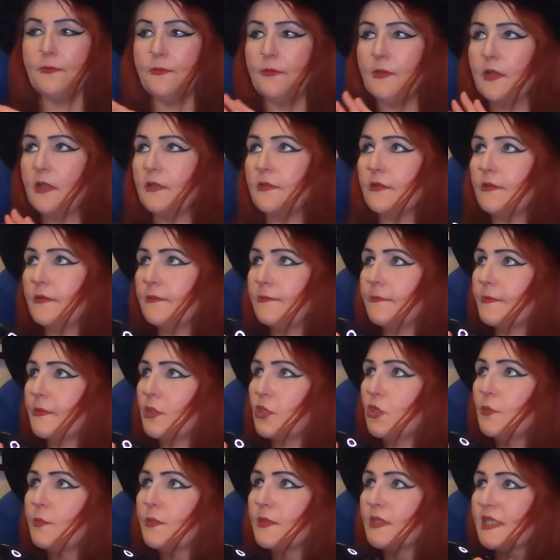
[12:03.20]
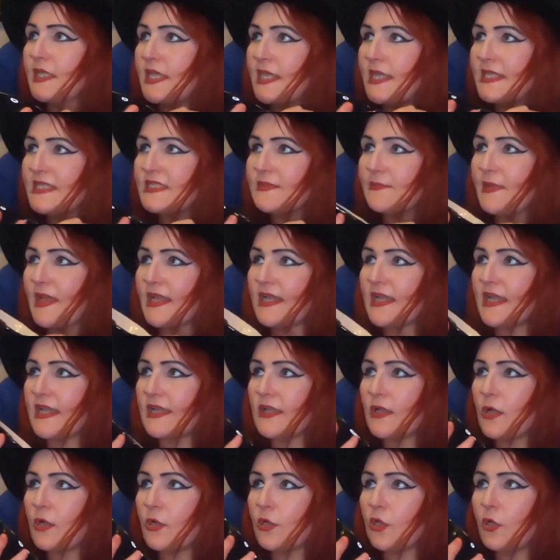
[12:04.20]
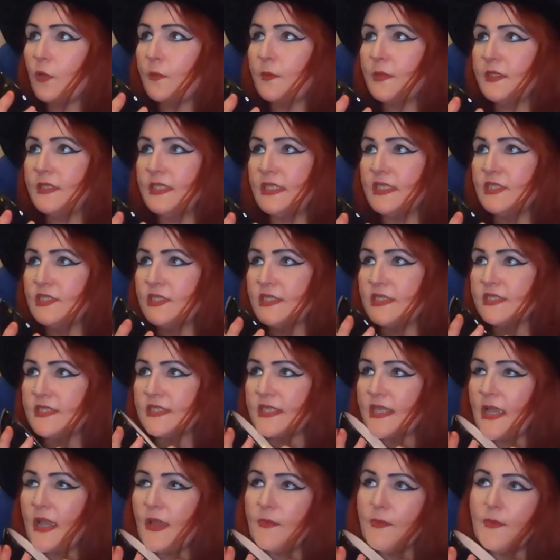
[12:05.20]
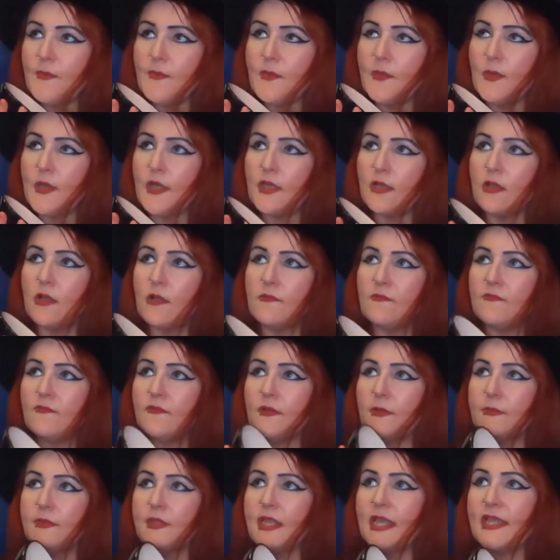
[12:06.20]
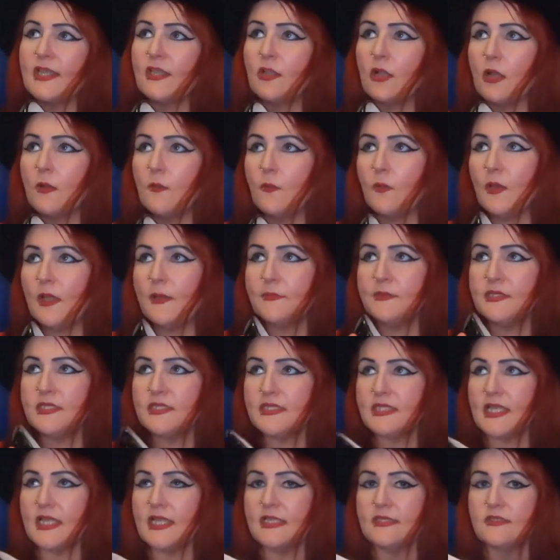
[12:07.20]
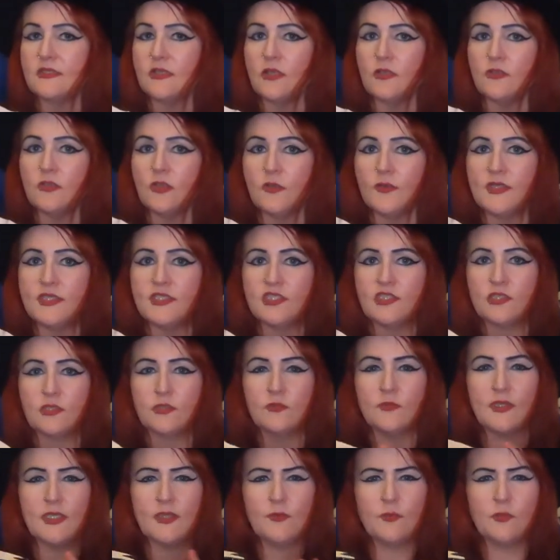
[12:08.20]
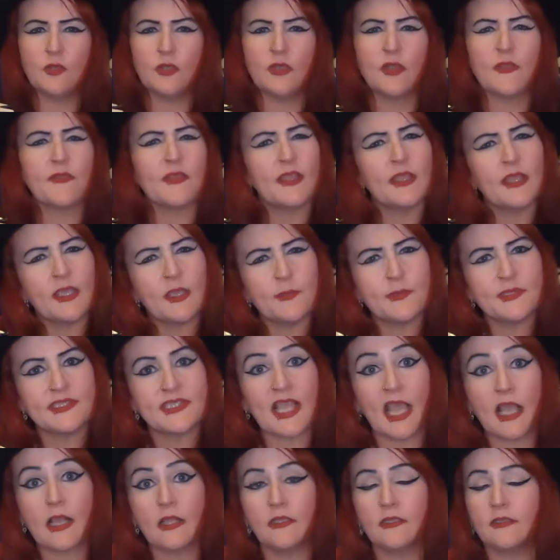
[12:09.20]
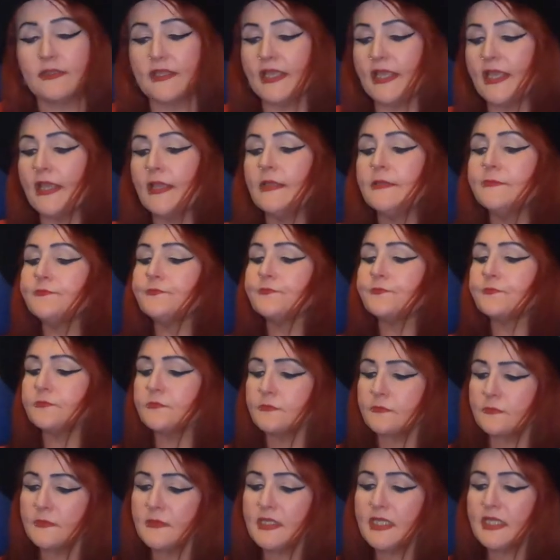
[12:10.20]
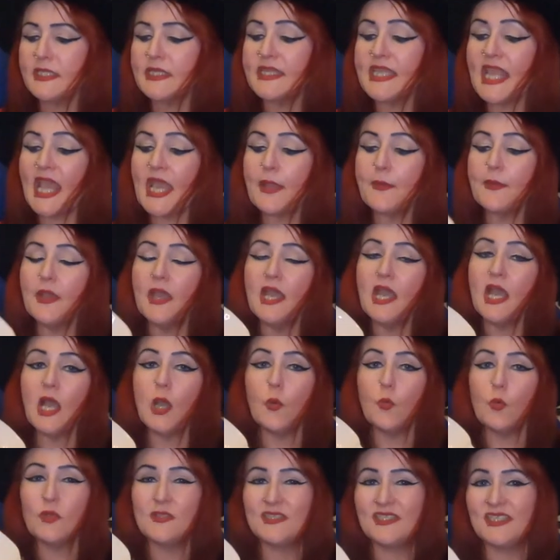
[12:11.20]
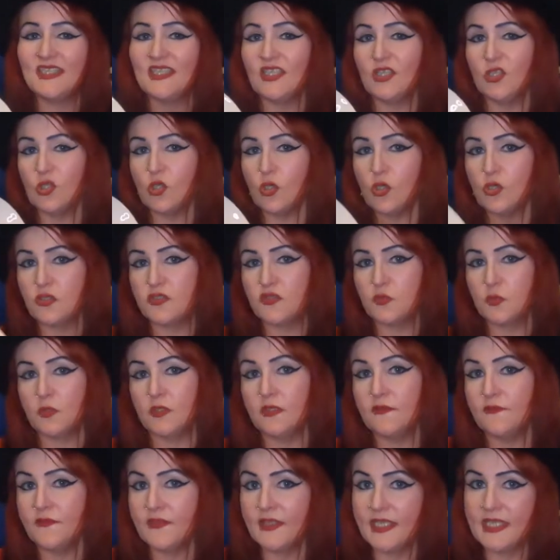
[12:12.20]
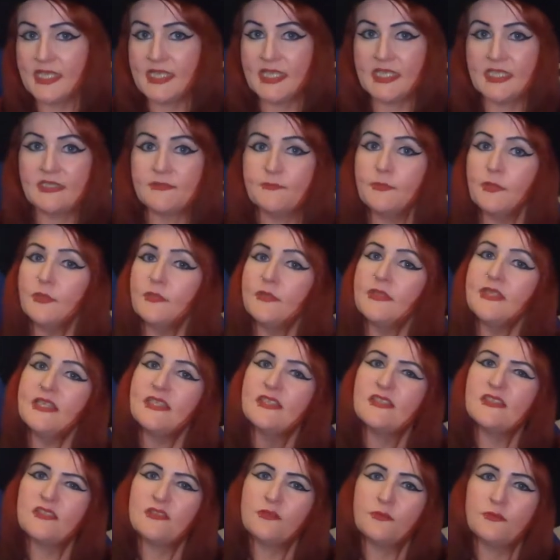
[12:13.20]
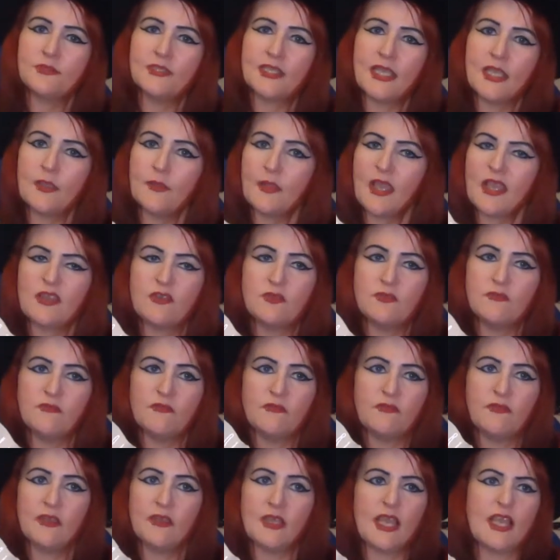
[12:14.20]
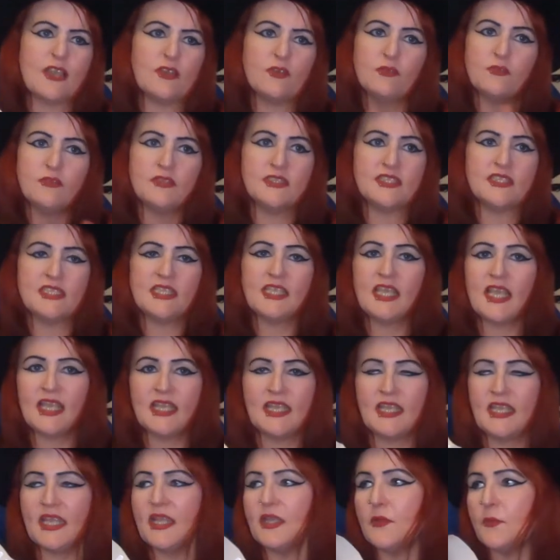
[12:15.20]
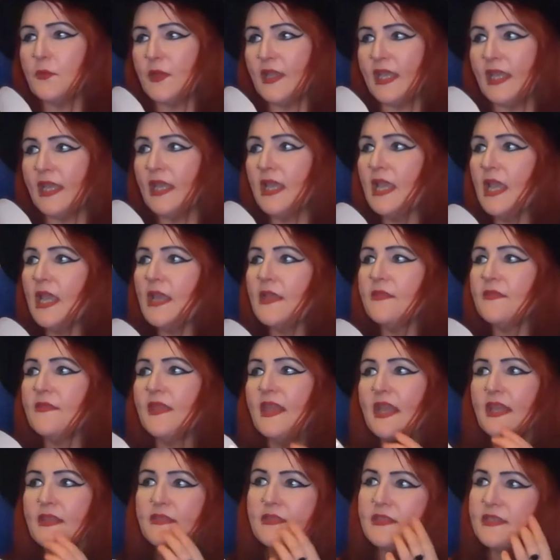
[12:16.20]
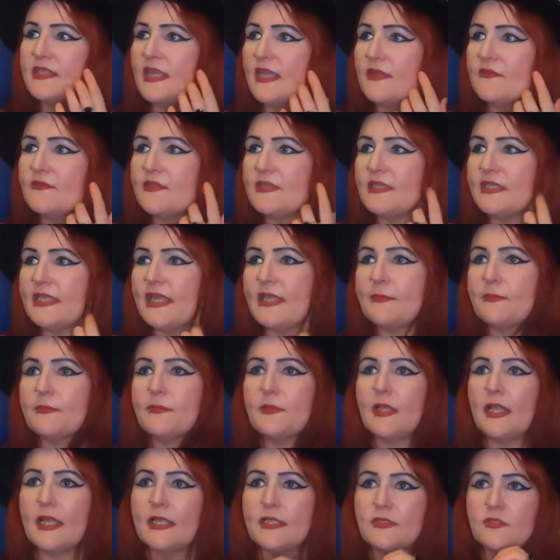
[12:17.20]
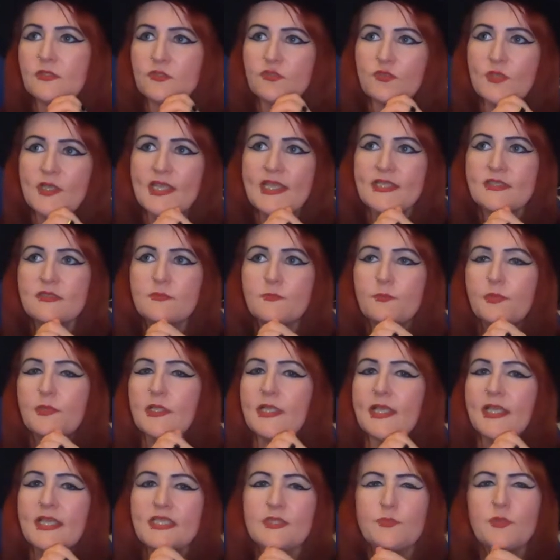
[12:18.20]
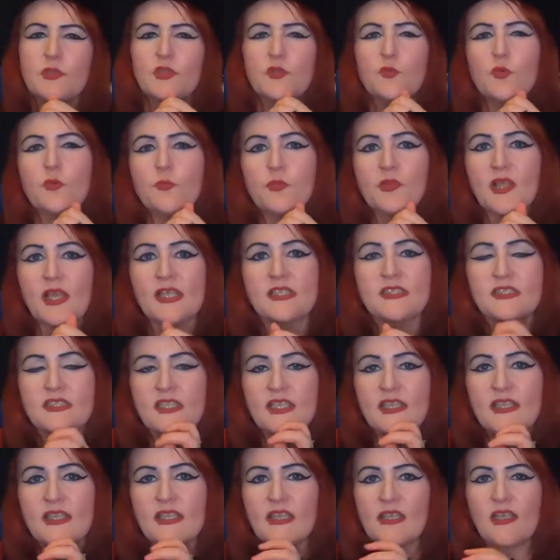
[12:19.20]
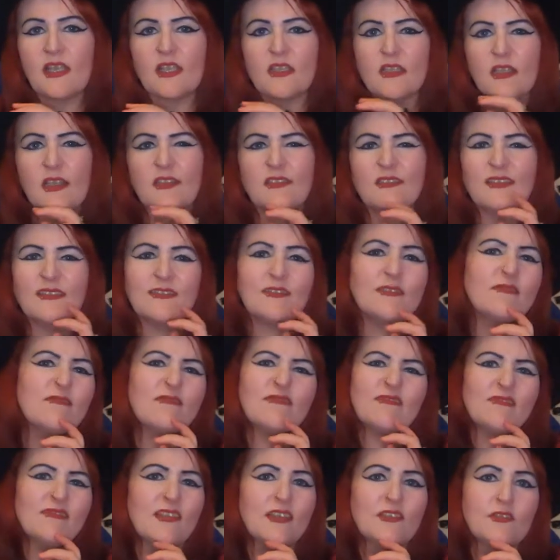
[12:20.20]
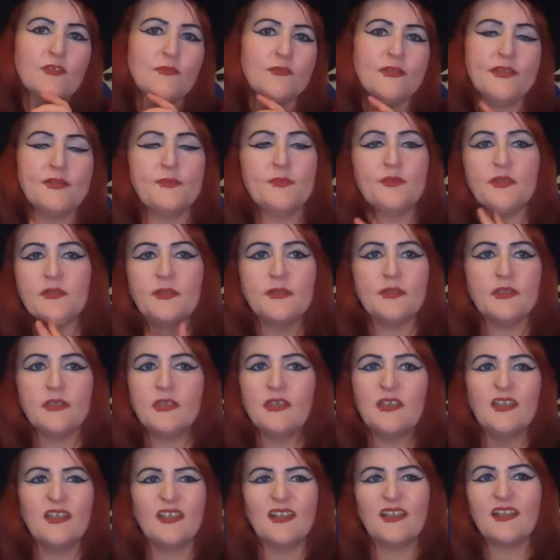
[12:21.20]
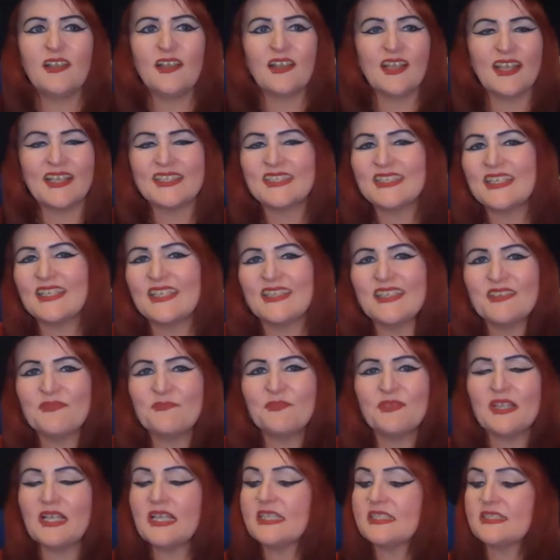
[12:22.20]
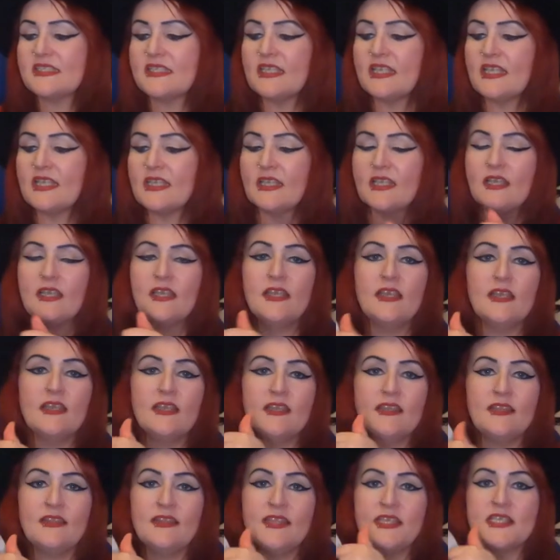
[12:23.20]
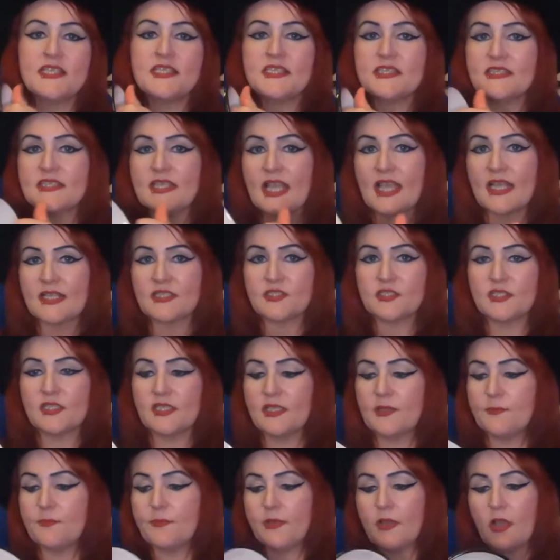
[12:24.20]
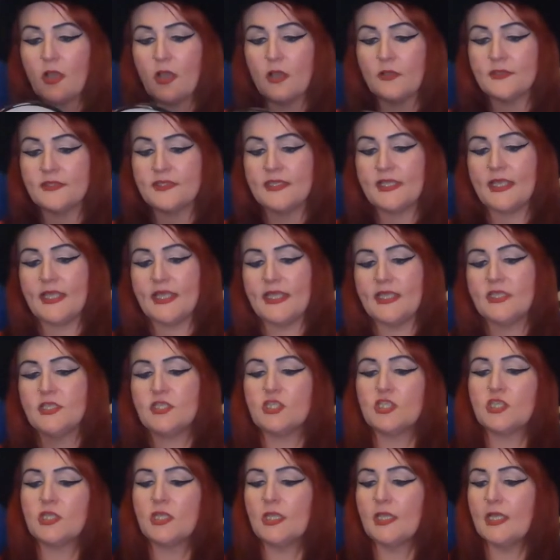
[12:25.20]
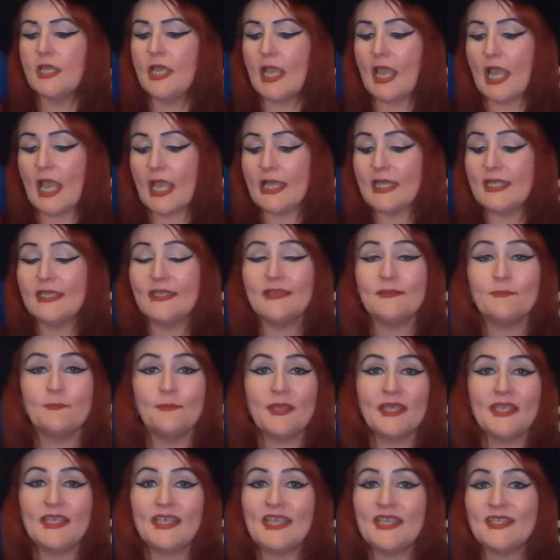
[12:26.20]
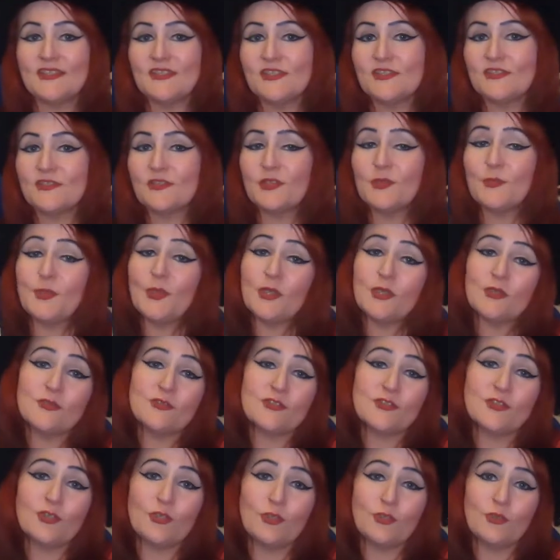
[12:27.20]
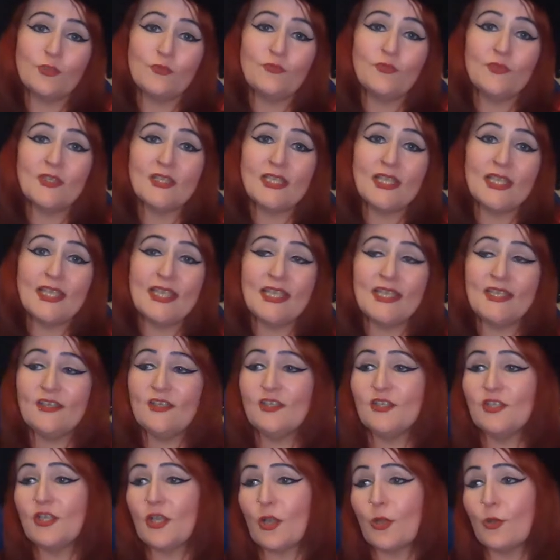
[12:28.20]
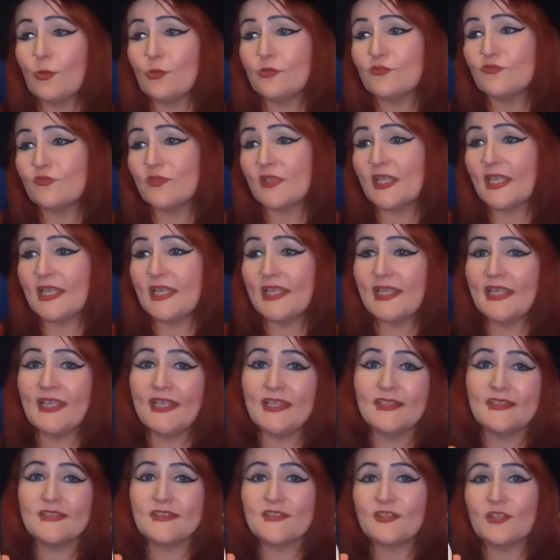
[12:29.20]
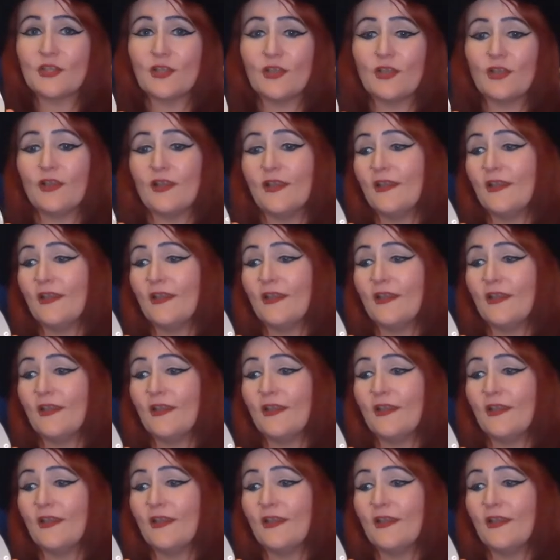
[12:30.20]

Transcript: a couple of years back I got a couple of dishes. I can't remember where I got them from, like cobweb designs. Got an orange and a green one. I think it was Aldi. Now I wanted the ghost one of these, but they'd sold out. I couldn't see any anywhere. And they had the Day of the Dead like trays and plates, but they were plastic, and I don't really want to collect anything plastic. This is actually a pot dish, and my kitchen's going to be all skull related and ghost related, so